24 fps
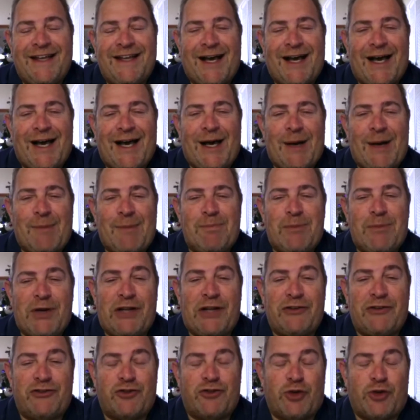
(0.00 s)
But
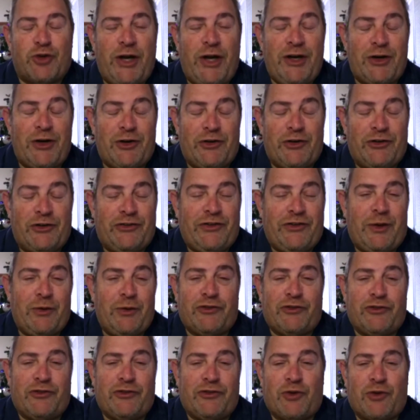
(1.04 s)
as traders, it was
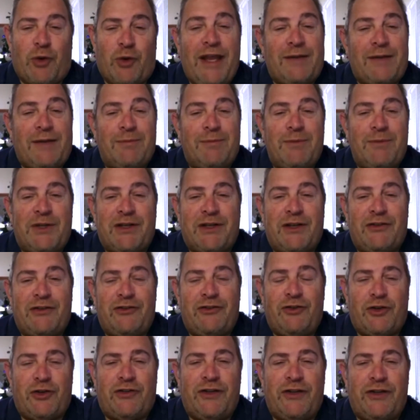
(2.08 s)
great because you could
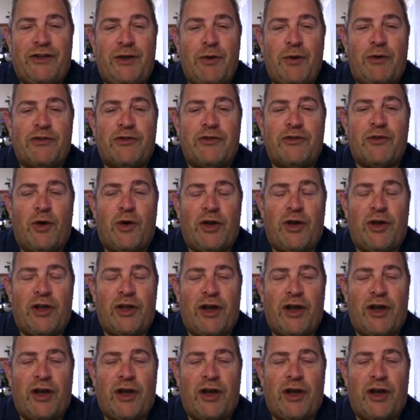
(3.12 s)
see what was going on,